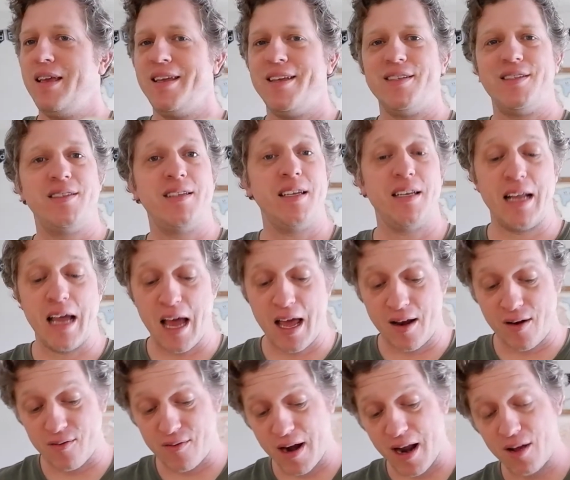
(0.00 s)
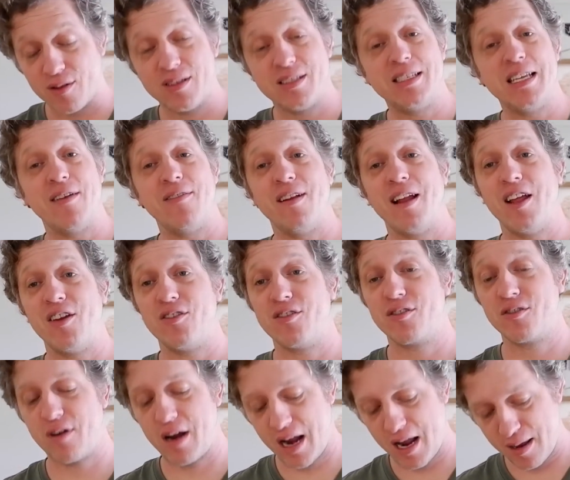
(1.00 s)
He's sitting at around
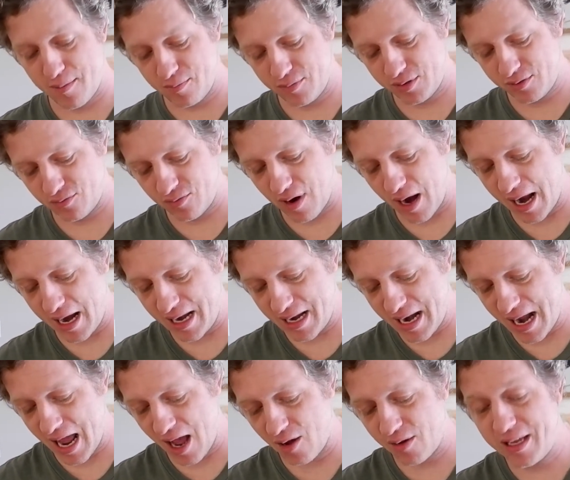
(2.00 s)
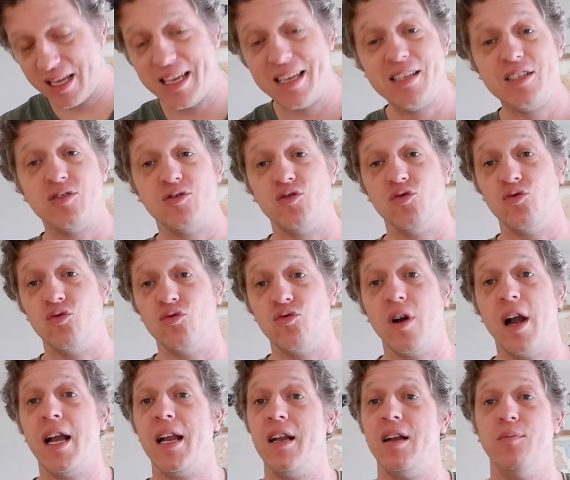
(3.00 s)
700 grams right now. He's
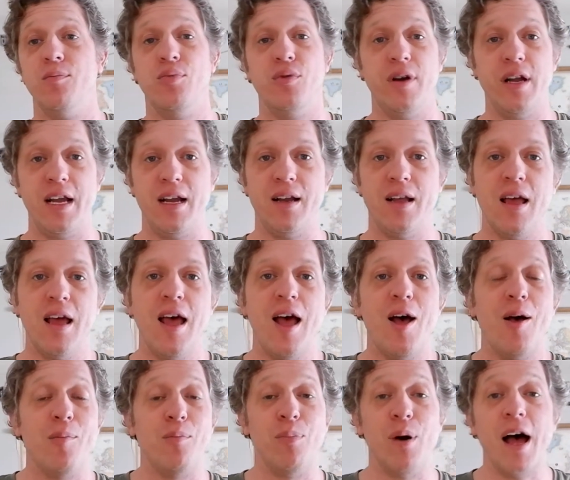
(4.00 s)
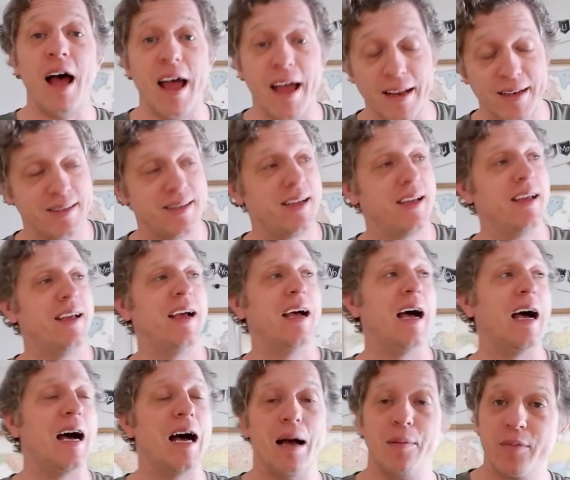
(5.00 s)
ready to breed, but
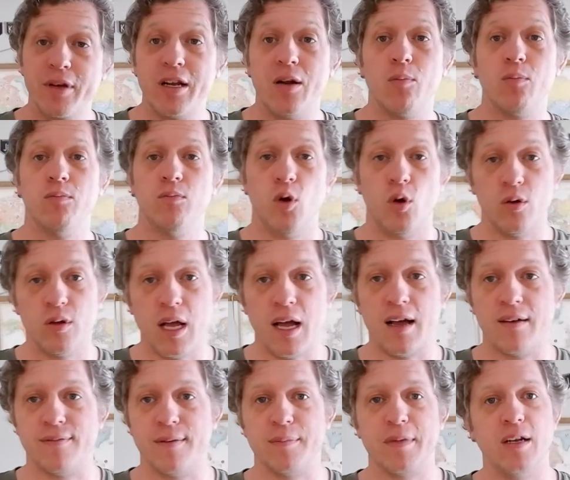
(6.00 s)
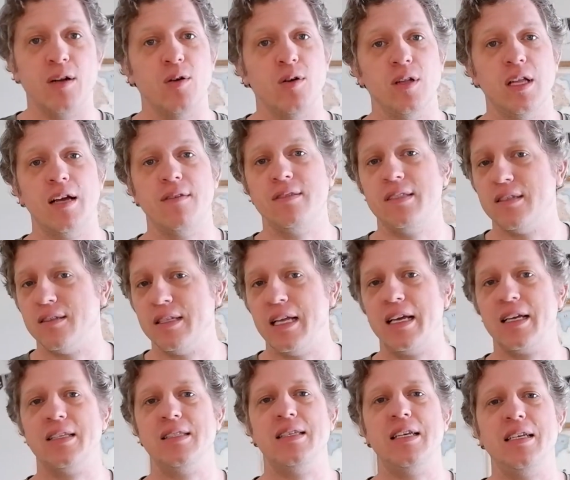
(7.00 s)
I'm gonna hold off. I'm gonna hold off till
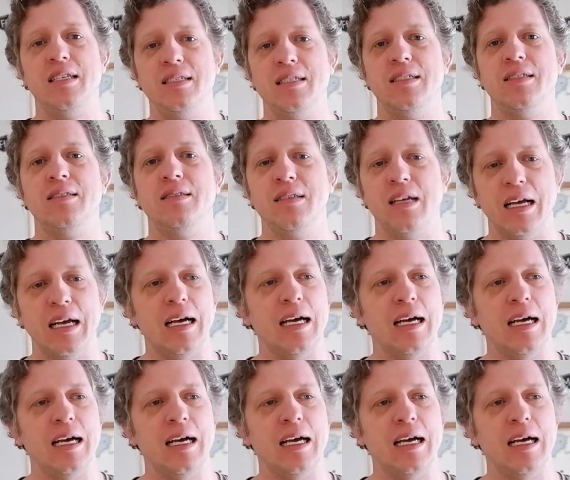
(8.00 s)
next season.